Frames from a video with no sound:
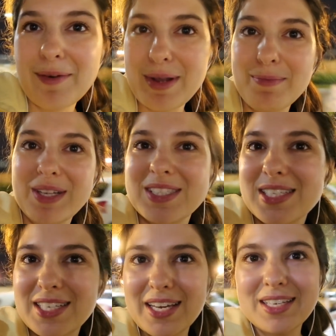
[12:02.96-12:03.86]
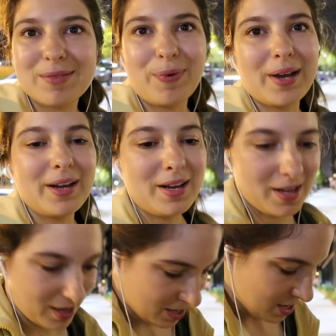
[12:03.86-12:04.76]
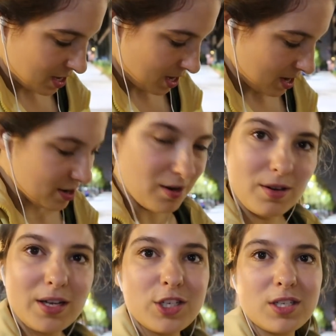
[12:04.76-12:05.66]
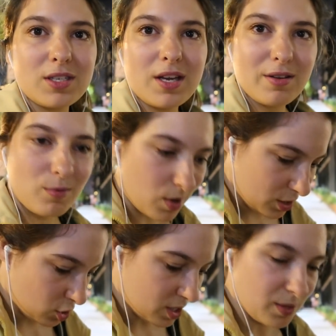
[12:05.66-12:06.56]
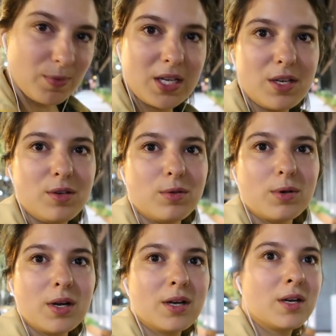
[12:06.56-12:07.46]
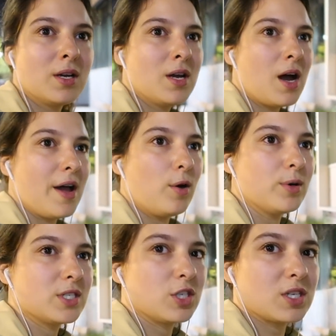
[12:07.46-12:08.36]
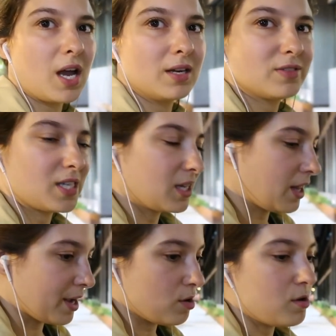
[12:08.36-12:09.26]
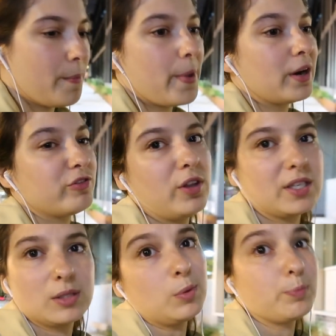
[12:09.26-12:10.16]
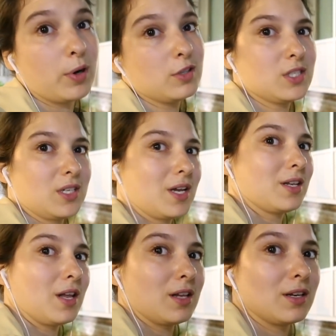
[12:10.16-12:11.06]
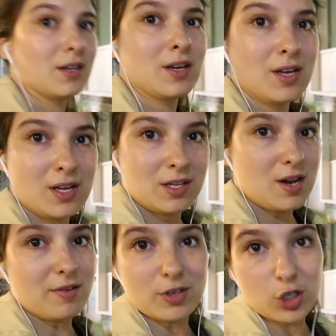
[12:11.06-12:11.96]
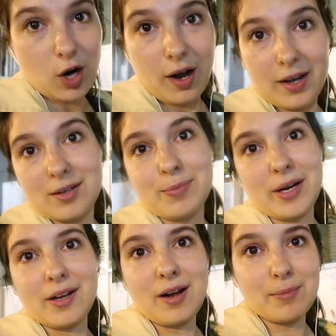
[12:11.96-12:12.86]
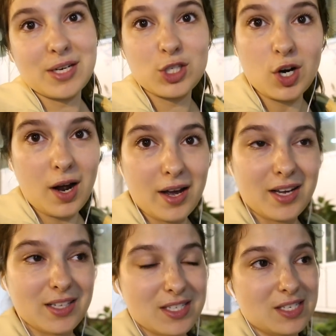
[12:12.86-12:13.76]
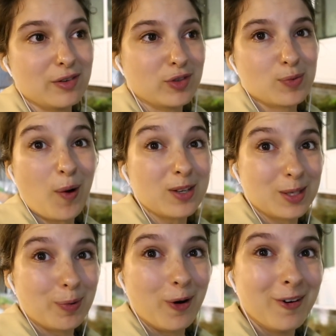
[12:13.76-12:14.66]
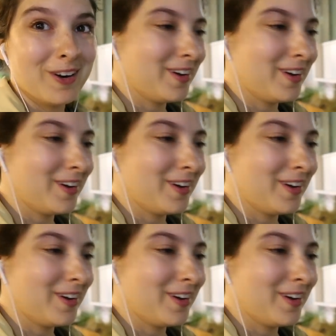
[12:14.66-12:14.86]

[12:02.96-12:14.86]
how many months it takes, but you know, I just like want to try something new. I always just kind of said like, oh, I'm not a flexible person, and then never tried, but I'm gonna try and see if it's possible.